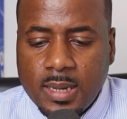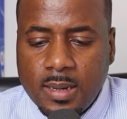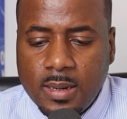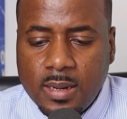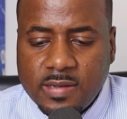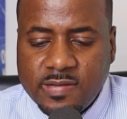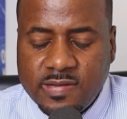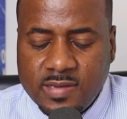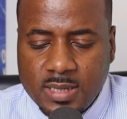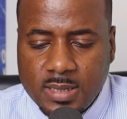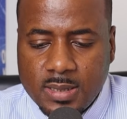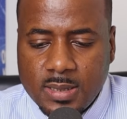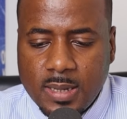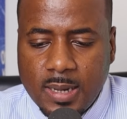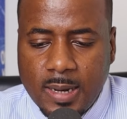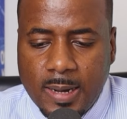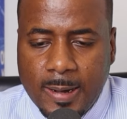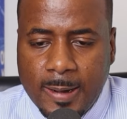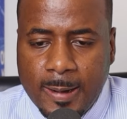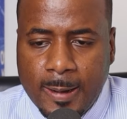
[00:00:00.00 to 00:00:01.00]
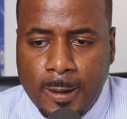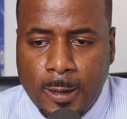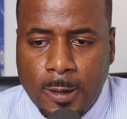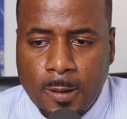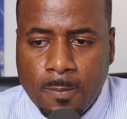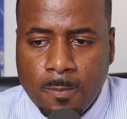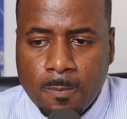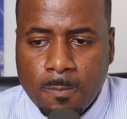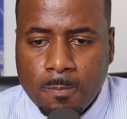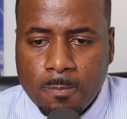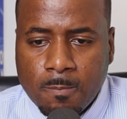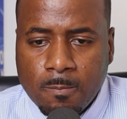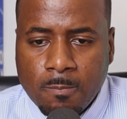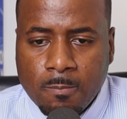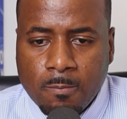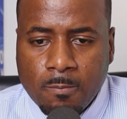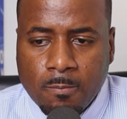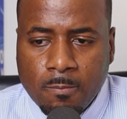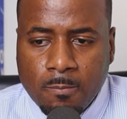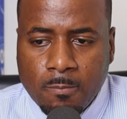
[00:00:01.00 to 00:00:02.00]
Listen,
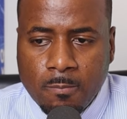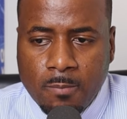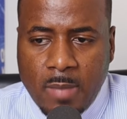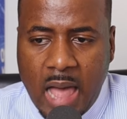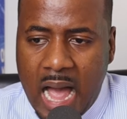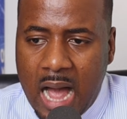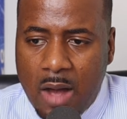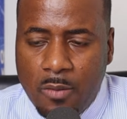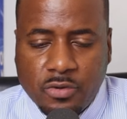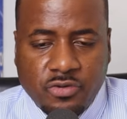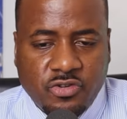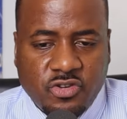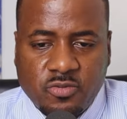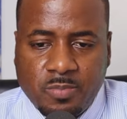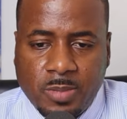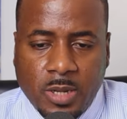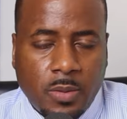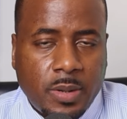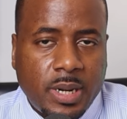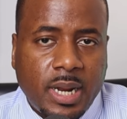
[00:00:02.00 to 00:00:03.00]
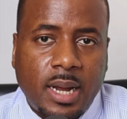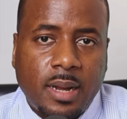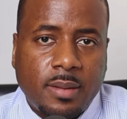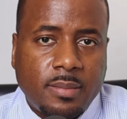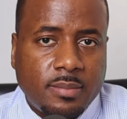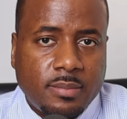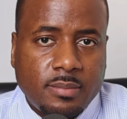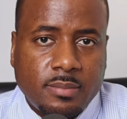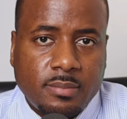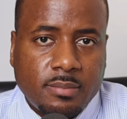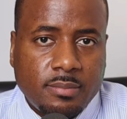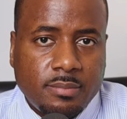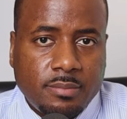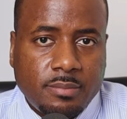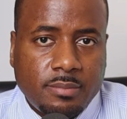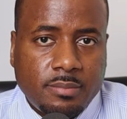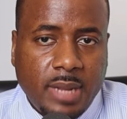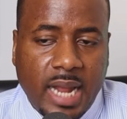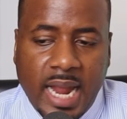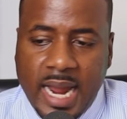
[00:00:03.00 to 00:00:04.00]
I would just blow it up,
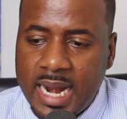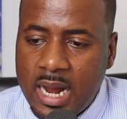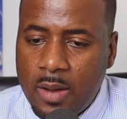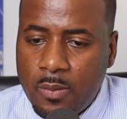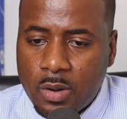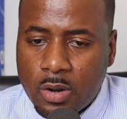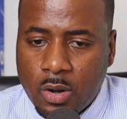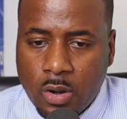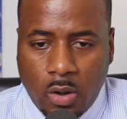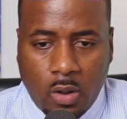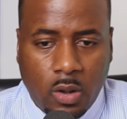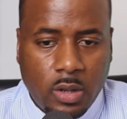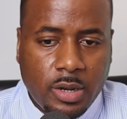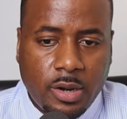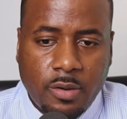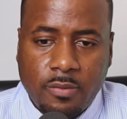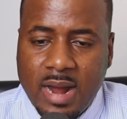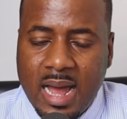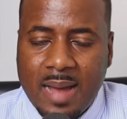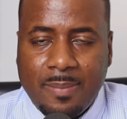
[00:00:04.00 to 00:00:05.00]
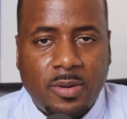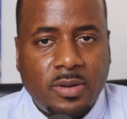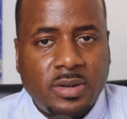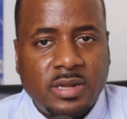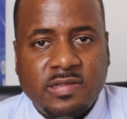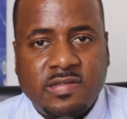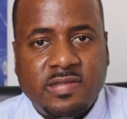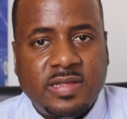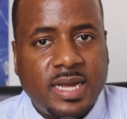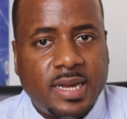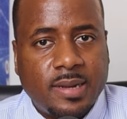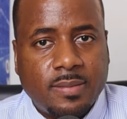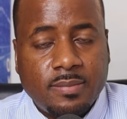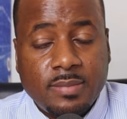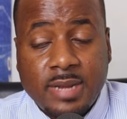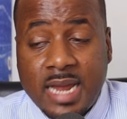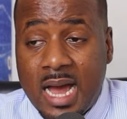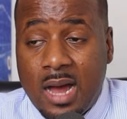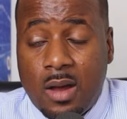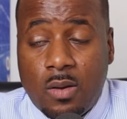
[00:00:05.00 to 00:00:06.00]
and I would call it a wrap on this thing.
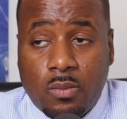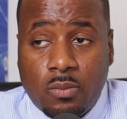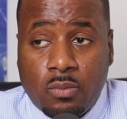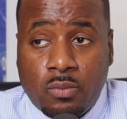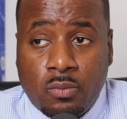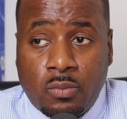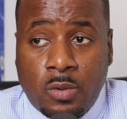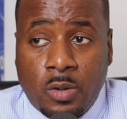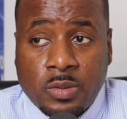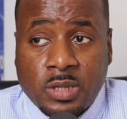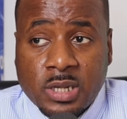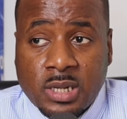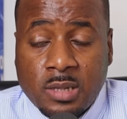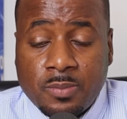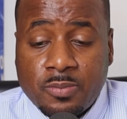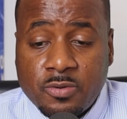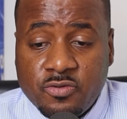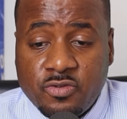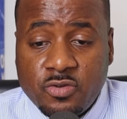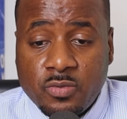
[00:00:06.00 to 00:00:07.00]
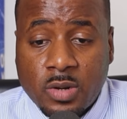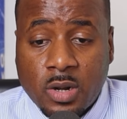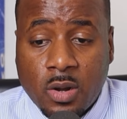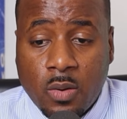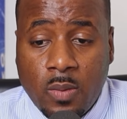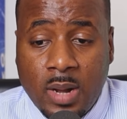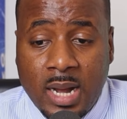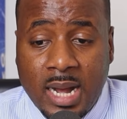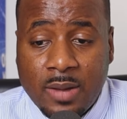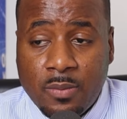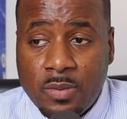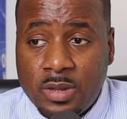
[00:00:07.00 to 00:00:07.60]
Now, what would the Clippers do with Kawhi?